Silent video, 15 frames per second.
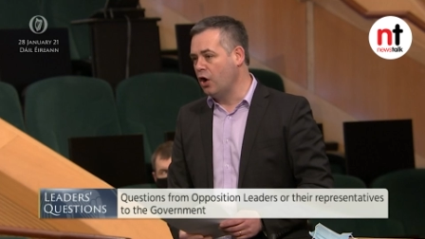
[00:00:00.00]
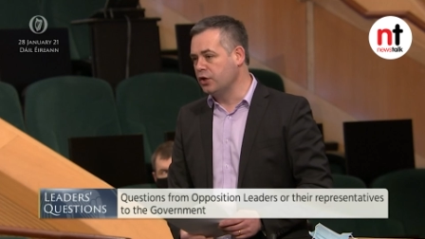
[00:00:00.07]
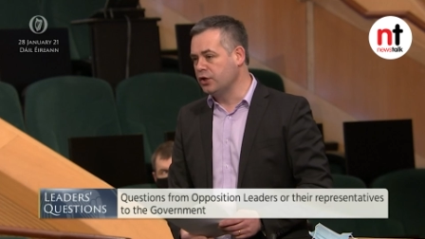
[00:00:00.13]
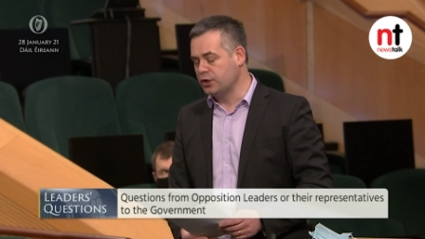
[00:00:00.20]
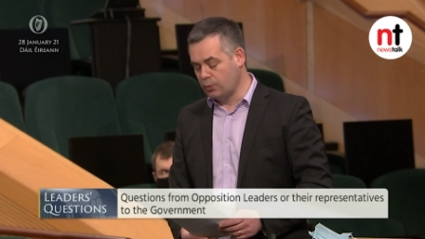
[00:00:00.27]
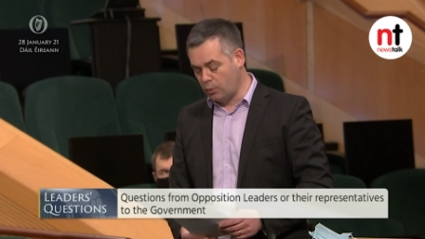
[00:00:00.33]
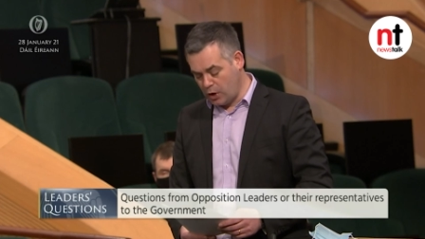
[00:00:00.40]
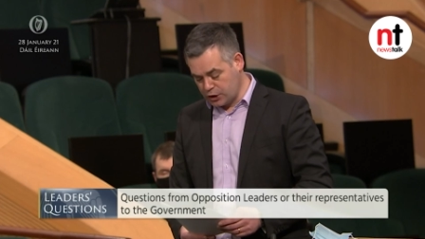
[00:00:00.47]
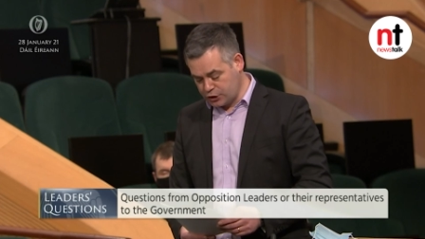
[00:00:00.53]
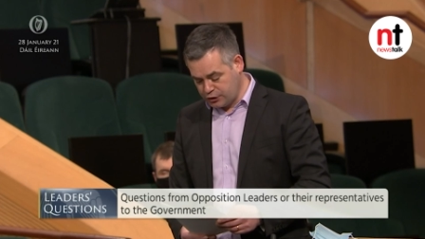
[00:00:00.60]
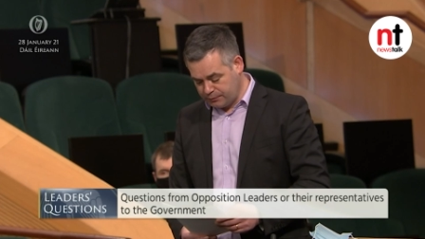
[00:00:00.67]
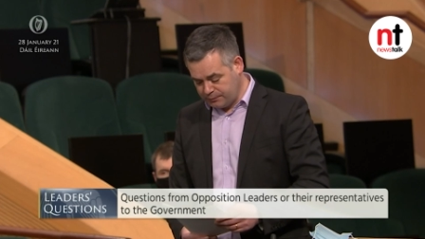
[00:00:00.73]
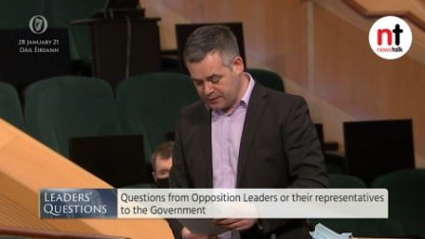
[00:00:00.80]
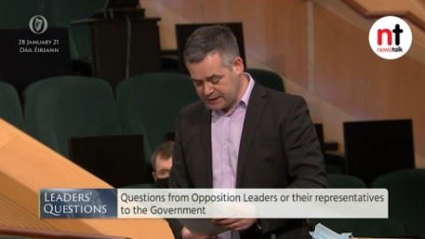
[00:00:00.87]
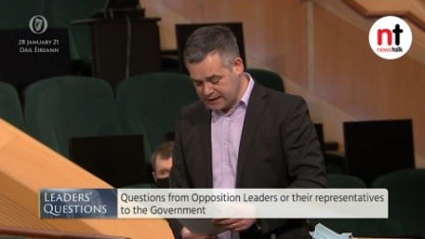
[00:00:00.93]
Under the watch
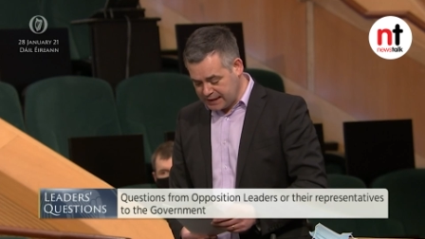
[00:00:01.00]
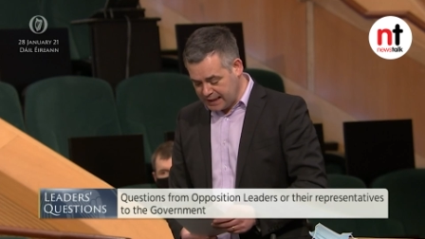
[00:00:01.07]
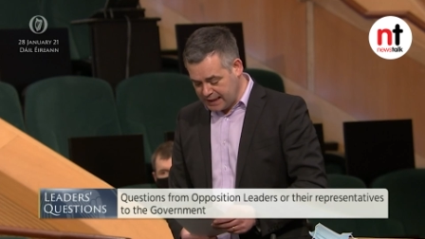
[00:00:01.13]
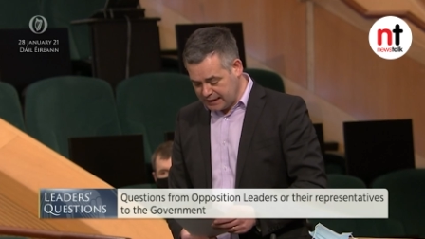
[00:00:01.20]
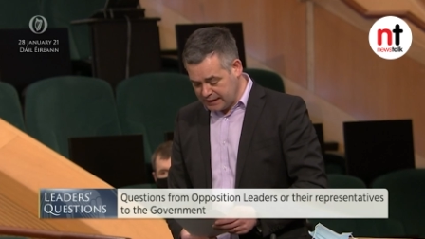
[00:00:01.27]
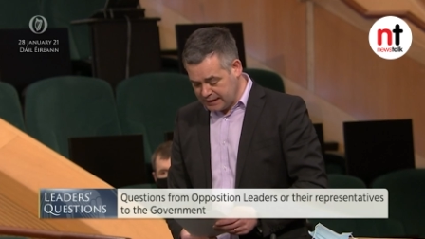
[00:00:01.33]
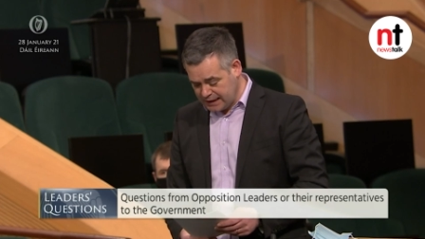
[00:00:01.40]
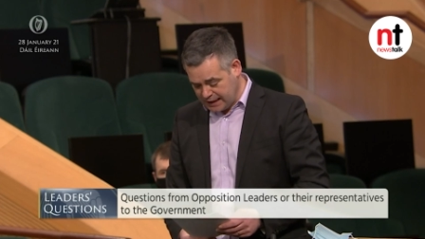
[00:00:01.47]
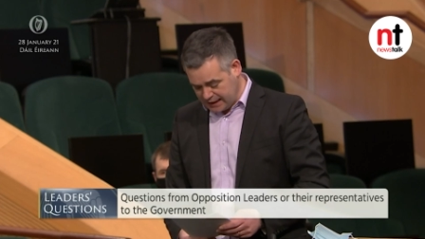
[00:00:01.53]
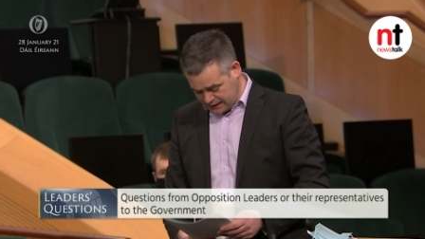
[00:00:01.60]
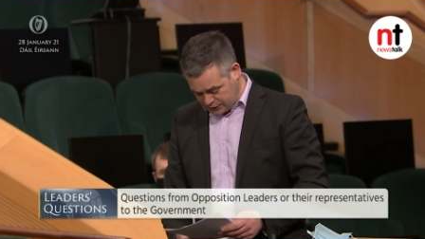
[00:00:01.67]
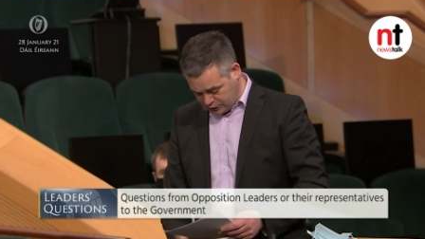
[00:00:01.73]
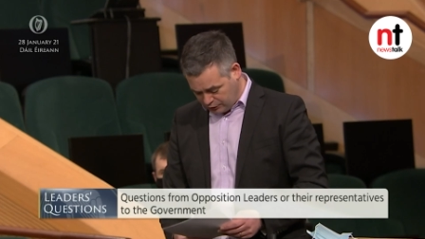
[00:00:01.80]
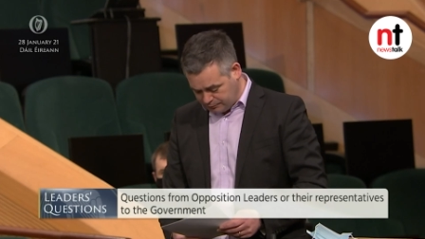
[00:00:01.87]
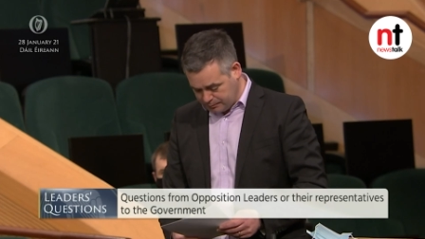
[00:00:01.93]
of Fine Gael
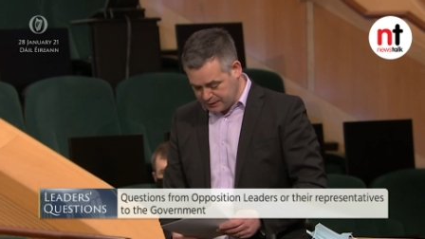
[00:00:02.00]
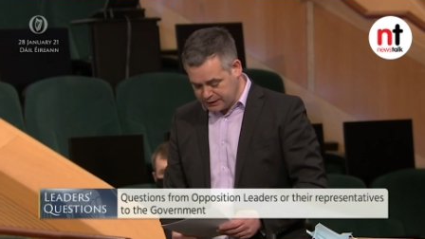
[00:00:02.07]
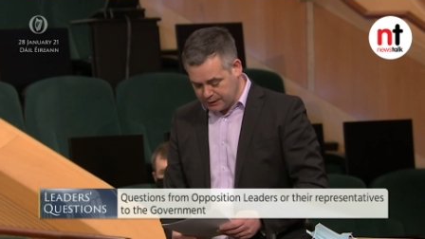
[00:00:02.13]
in government,